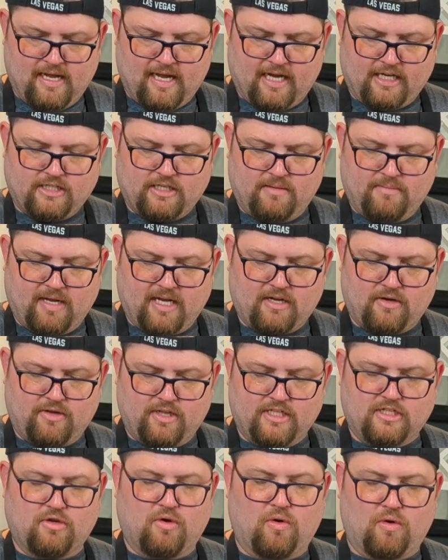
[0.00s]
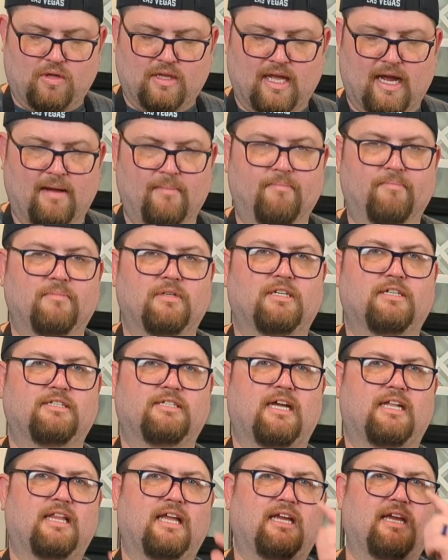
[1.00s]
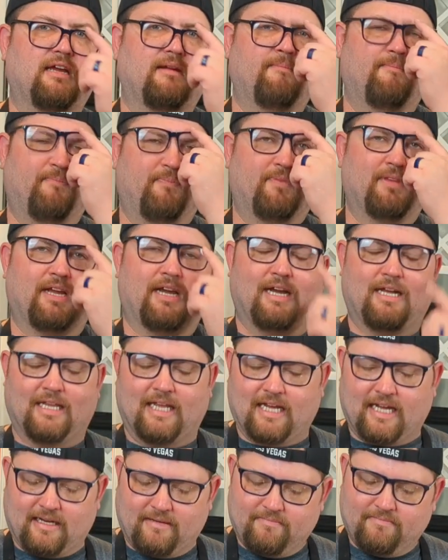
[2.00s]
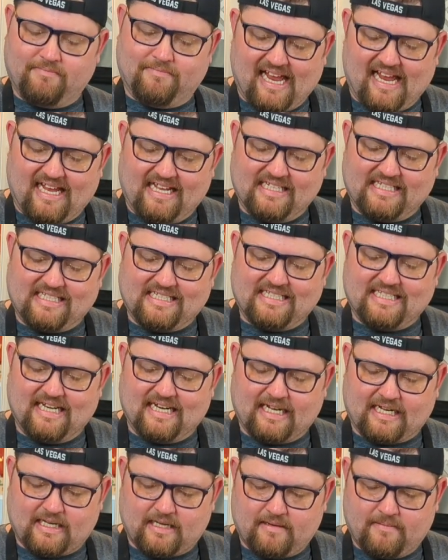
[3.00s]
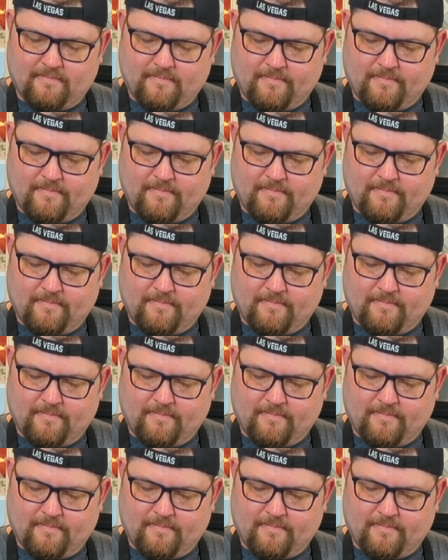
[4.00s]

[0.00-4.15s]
Actually, I might go this whole lime because I like it acidic.